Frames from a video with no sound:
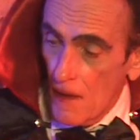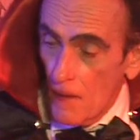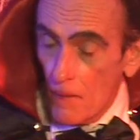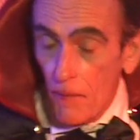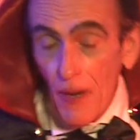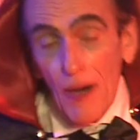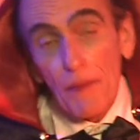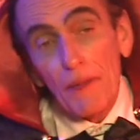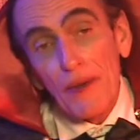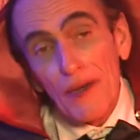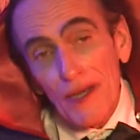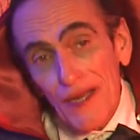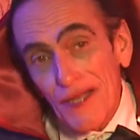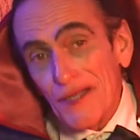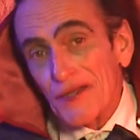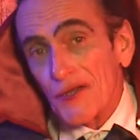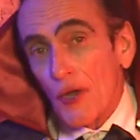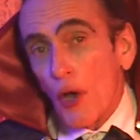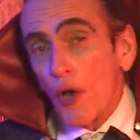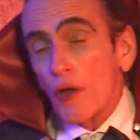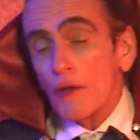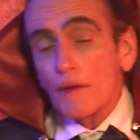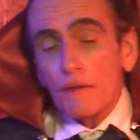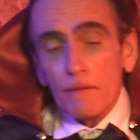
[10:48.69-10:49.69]
Pop a lid
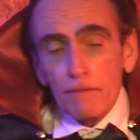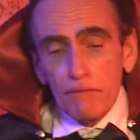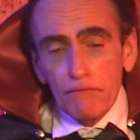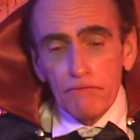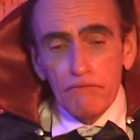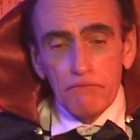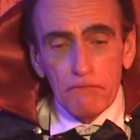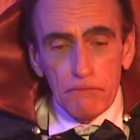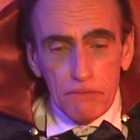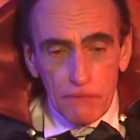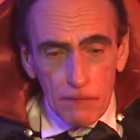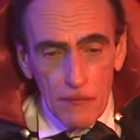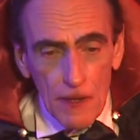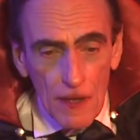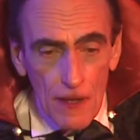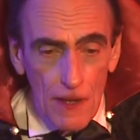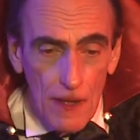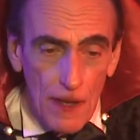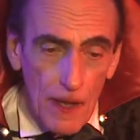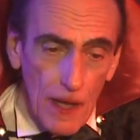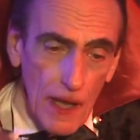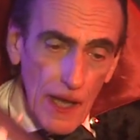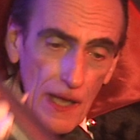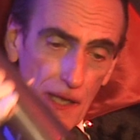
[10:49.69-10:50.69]
on
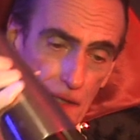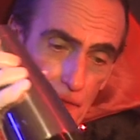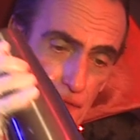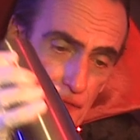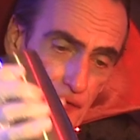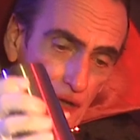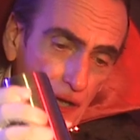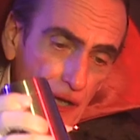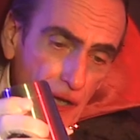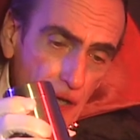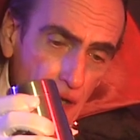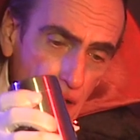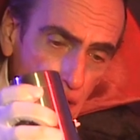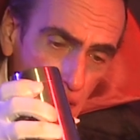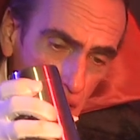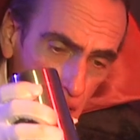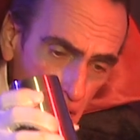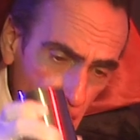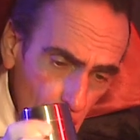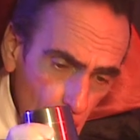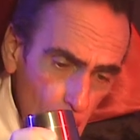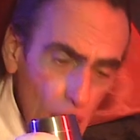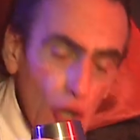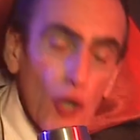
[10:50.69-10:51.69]
and uh,
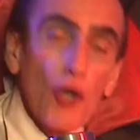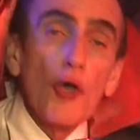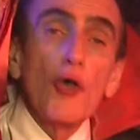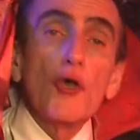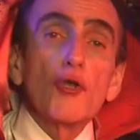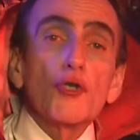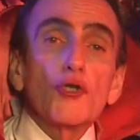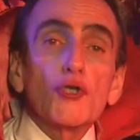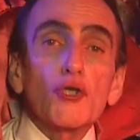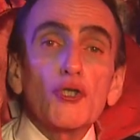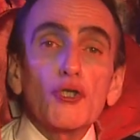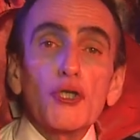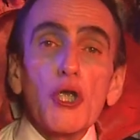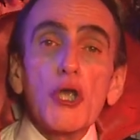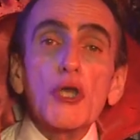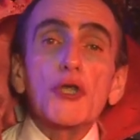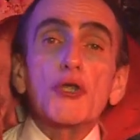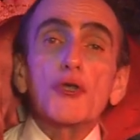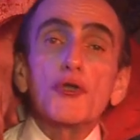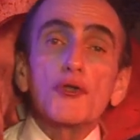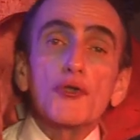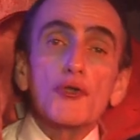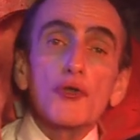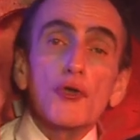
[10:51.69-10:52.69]

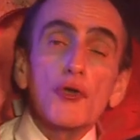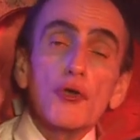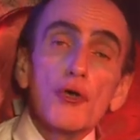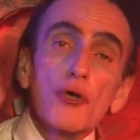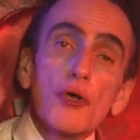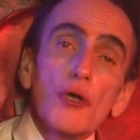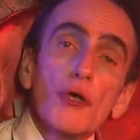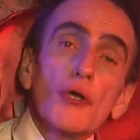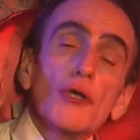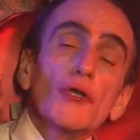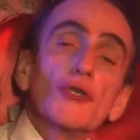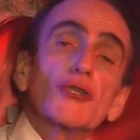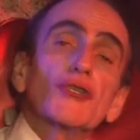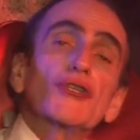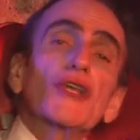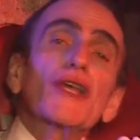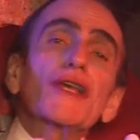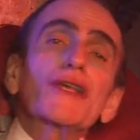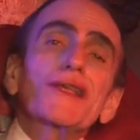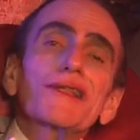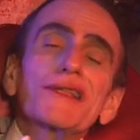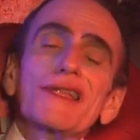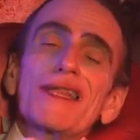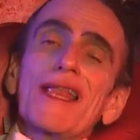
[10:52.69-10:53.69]
shake it.
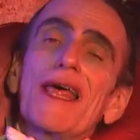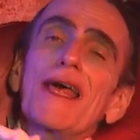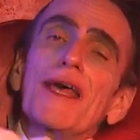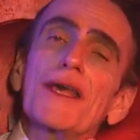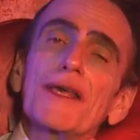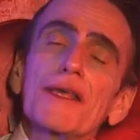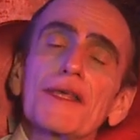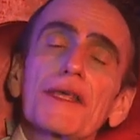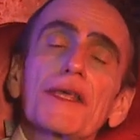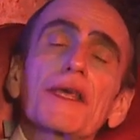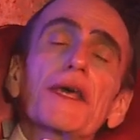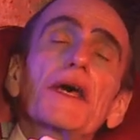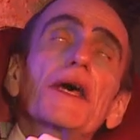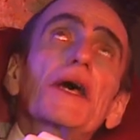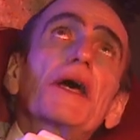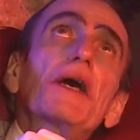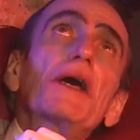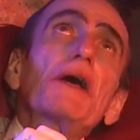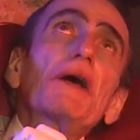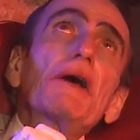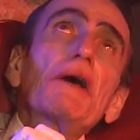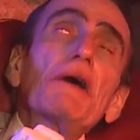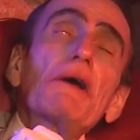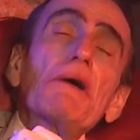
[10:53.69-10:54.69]
Shake it like,
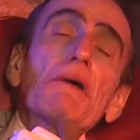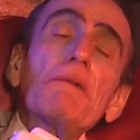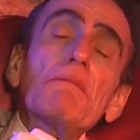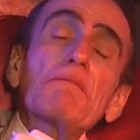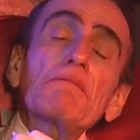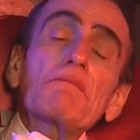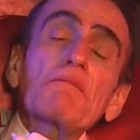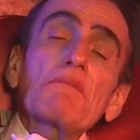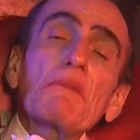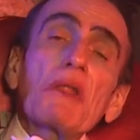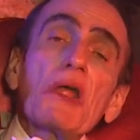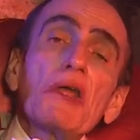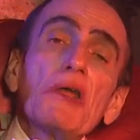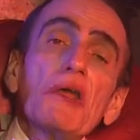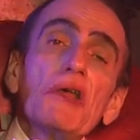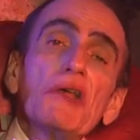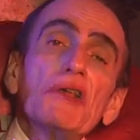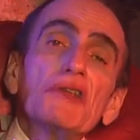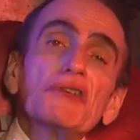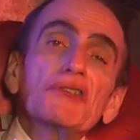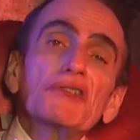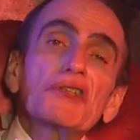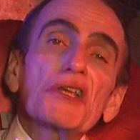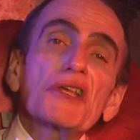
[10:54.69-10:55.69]
uh,
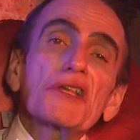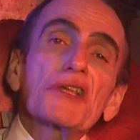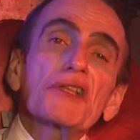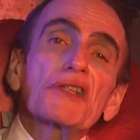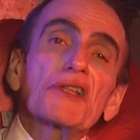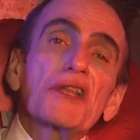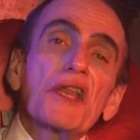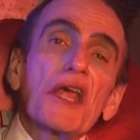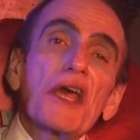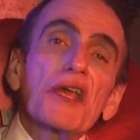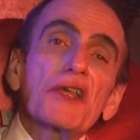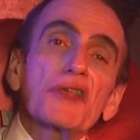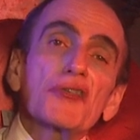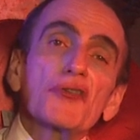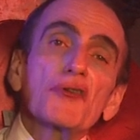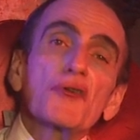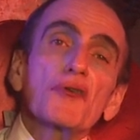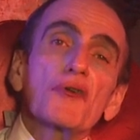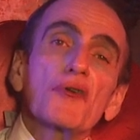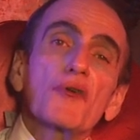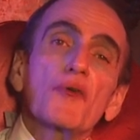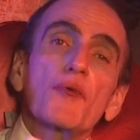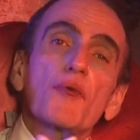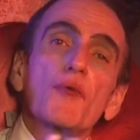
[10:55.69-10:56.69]
shake it like
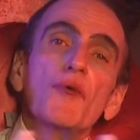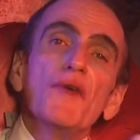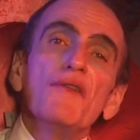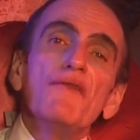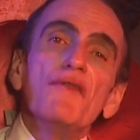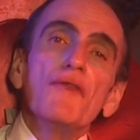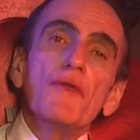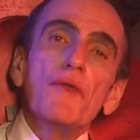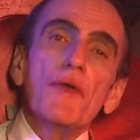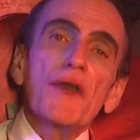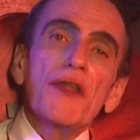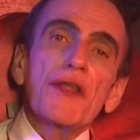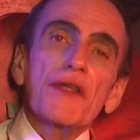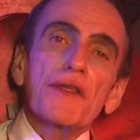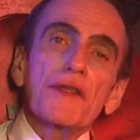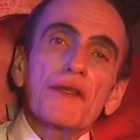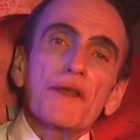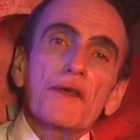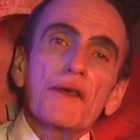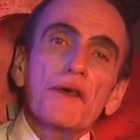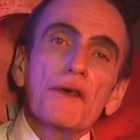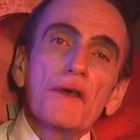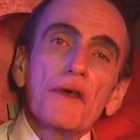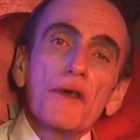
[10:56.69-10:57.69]
you're quivering
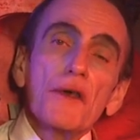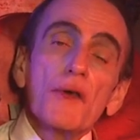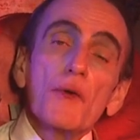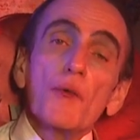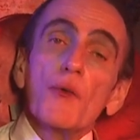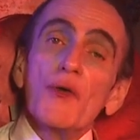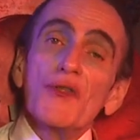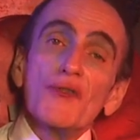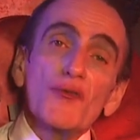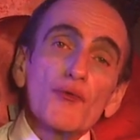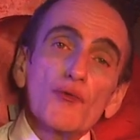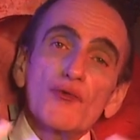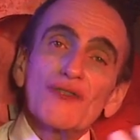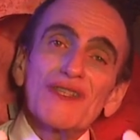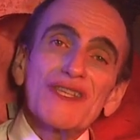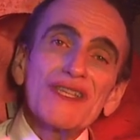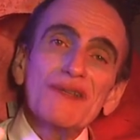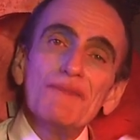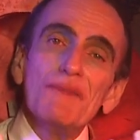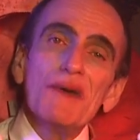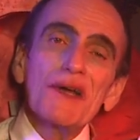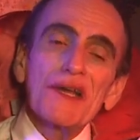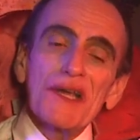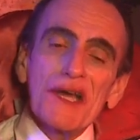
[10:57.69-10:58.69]
when you
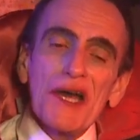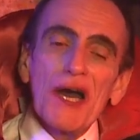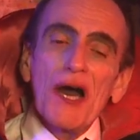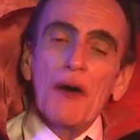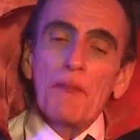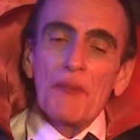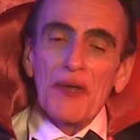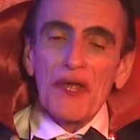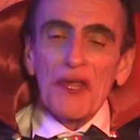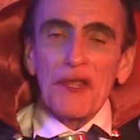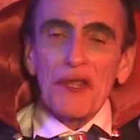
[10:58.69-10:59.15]
see me coming